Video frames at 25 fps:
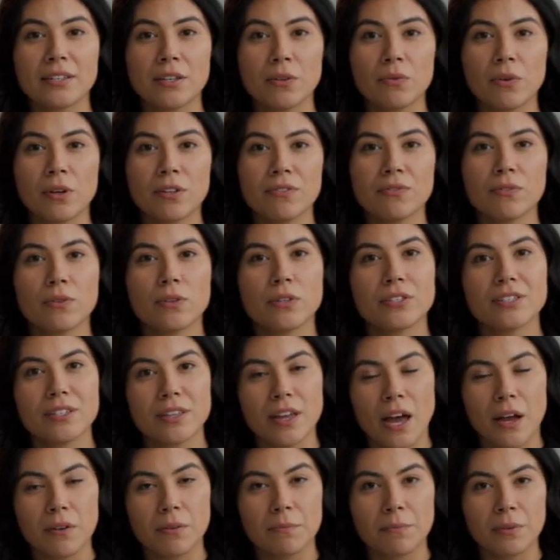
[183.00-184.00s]
the workforce,
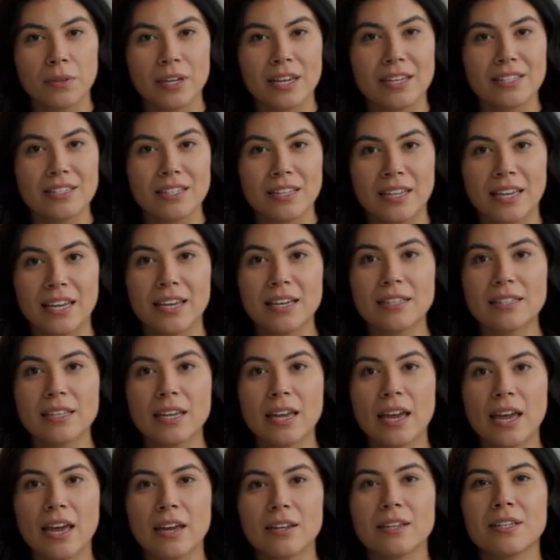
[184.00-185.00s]
not replacing it.
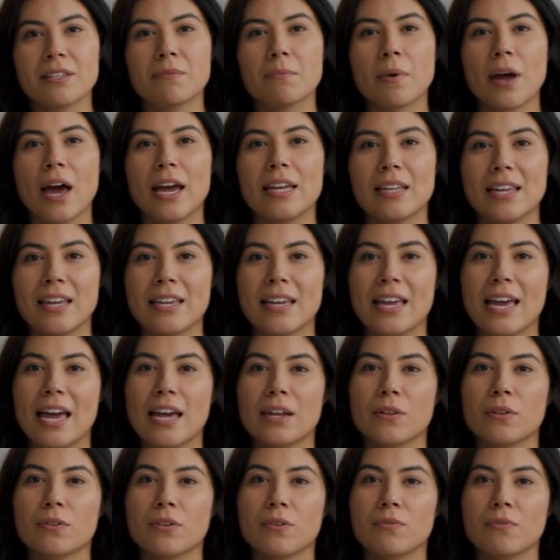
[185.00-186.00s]
Spot can
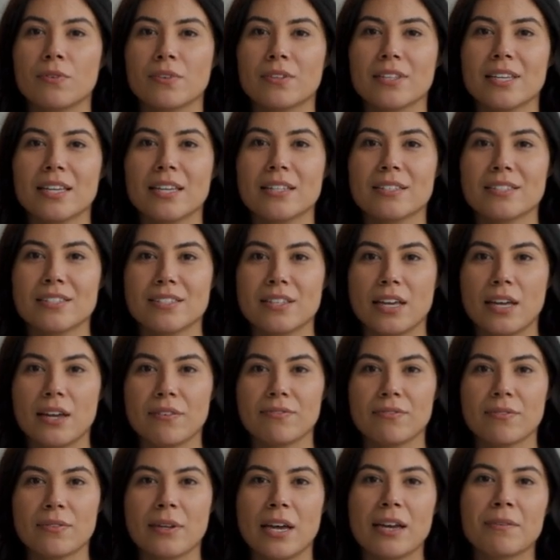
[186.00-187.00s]
handle the routine stuff,
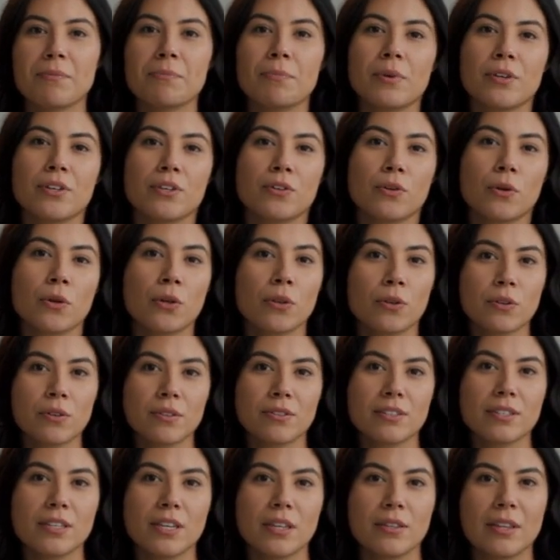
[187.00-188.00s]
like
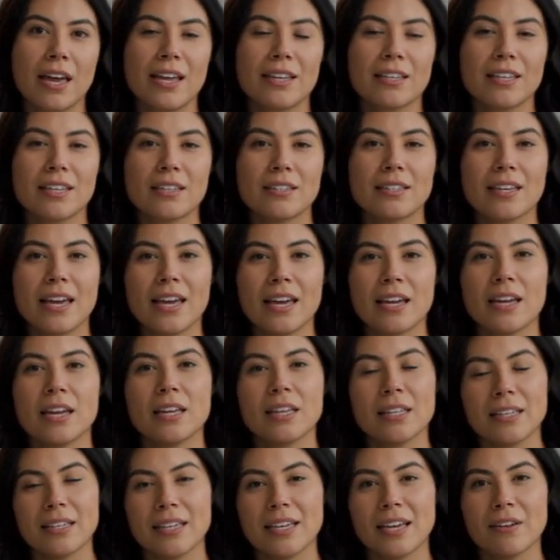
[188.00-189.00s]
patrols, collecting
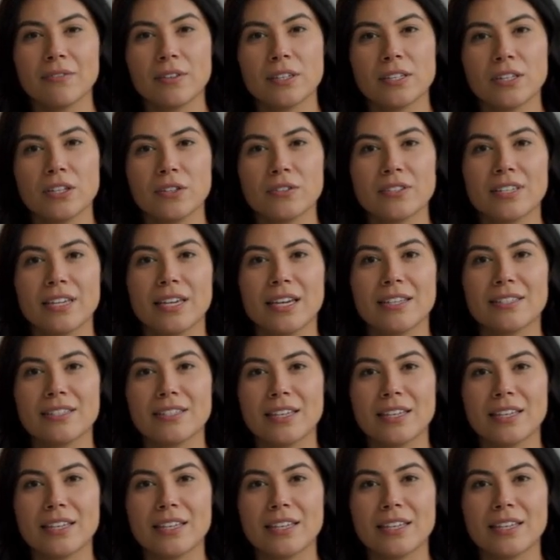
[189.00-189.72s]
data, even using its